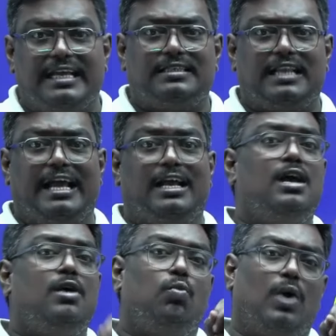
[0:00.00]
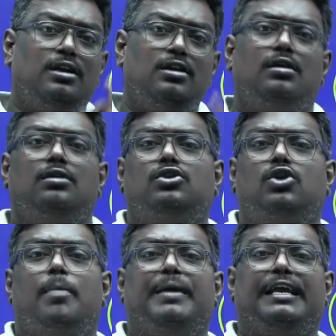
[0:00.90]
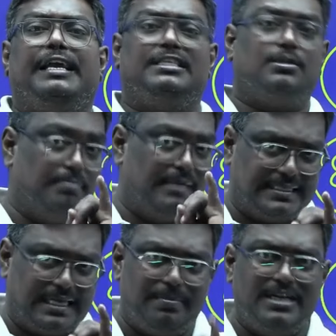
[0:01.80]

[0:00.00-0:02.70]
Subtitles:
Like one topic is measurements.